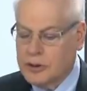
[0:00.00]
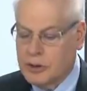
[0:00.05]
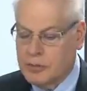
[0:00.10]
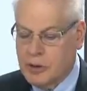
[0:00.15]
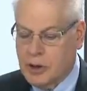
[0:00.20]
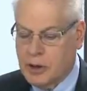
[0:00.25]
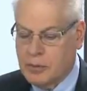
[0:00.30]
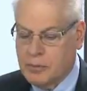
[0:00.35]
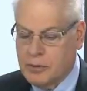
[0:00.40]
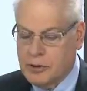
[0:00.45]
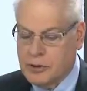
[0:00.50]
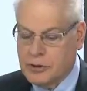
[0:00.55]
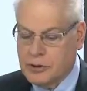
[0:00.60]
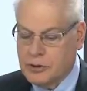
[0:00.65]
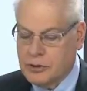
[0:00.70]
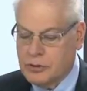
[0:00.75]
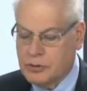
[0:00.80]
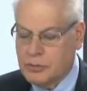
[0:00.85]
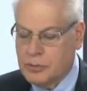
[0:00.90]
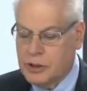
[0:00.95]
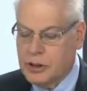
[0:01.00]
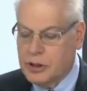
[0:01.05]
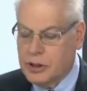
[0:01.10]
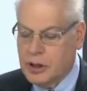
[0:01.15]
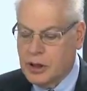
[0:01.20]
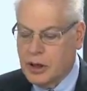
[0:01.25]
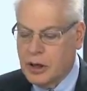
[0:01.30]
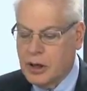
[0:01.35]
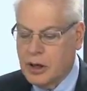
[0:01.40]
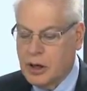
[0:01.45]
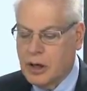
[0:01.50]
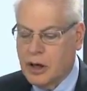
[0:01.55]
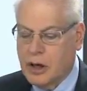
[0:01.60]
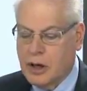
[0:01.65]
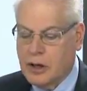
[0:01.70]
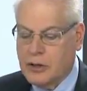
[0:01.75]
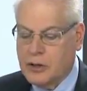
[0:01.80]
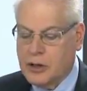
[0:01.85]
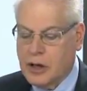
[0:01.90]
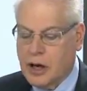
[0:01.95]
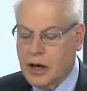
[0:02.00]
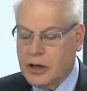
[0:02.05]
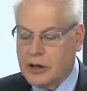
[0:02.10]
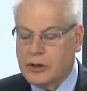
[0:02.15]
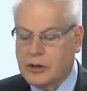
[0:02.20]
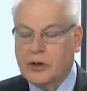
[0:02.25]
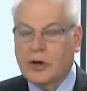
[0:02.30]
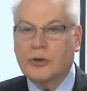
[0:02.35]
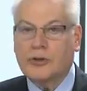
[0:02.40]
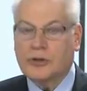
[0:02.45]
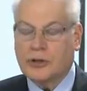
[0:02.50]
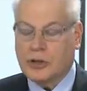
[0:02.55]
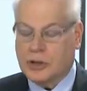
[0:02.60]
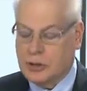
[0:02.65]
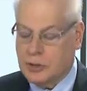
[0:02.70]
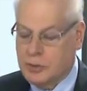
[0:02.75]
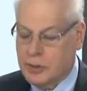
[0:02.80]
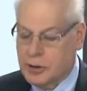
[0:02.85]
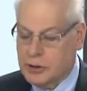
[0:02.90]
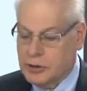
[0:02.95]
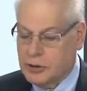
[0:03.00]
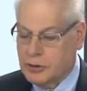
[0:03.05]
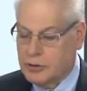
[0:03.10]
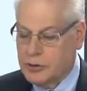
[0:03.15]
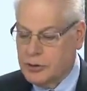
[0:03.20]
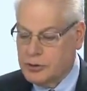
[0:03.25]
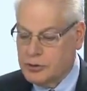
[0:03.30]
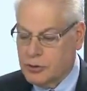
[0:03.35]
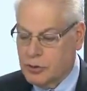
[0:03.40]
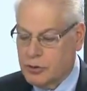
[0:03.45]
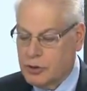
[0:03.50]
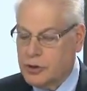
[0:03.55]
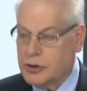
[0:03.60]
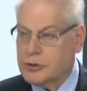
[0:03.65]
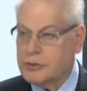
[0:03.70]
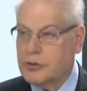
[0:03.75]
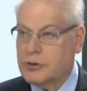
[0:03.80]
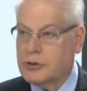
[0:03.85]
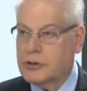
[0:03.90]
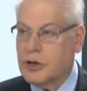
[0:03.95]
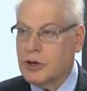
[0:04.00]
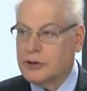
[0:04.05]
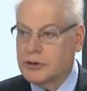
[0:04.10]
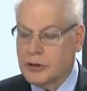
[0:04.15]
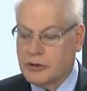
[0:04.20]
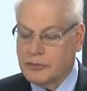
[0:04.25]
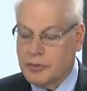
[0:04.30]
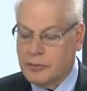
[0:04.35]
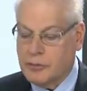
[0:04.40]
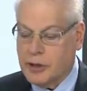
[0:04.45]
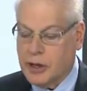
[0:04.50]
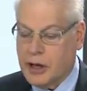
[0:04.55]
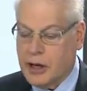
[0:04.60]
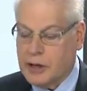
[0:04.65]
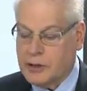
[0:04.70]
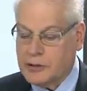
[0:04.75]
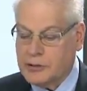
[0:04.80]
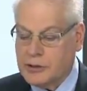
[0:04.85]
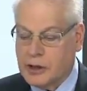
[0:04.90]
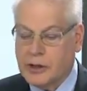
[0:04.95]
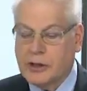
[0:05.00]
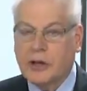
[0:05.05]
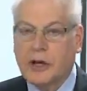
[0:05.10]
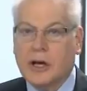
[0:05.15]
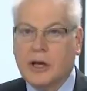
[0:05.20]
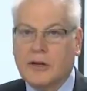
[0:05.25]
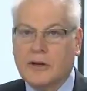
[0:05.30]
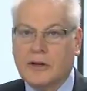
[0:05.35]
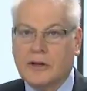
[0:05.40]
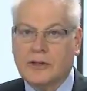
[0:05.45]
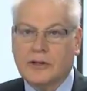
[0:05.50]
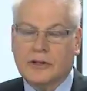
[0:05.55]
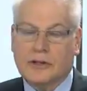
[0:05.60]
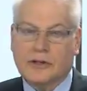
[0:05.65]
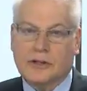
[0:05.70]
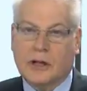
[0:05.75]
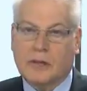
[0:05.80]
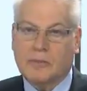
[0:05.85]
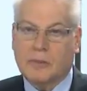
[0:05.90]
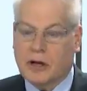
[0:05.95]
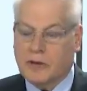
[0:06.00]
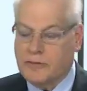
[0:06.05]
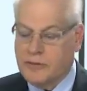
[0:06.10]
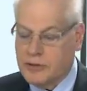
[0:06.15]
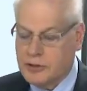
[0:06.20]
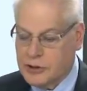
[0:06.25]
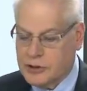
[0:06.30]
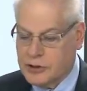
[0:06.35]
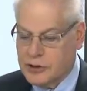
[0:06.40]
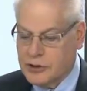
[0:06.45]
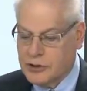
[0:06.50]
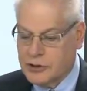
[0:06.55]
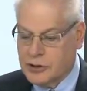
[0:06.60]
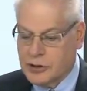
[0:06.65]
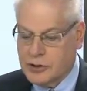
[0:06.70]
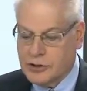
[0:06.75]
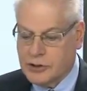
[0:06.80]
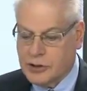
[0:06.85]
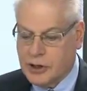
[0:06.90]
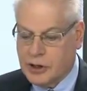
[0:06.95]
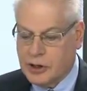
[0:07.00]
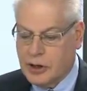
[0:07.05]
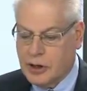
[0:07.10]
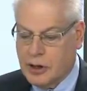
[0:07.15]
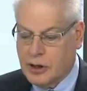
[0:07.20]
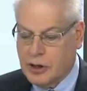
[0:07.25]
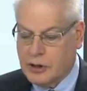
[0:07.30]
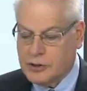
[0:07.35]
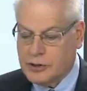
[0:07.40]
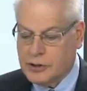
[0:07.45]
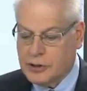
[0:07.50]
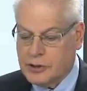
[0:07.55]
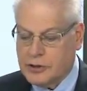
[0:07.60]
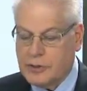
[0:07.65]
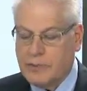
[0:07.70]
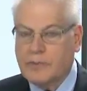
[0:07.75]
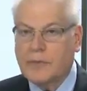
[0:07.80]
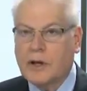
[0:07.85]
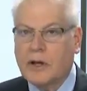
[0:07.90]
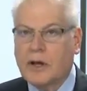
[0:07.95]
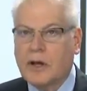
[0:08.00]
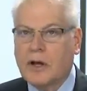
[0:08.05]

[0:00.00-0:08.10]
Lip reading: team members to be diagnosing the mental disorders resulting from the accident. This is done by physicians and psychologists.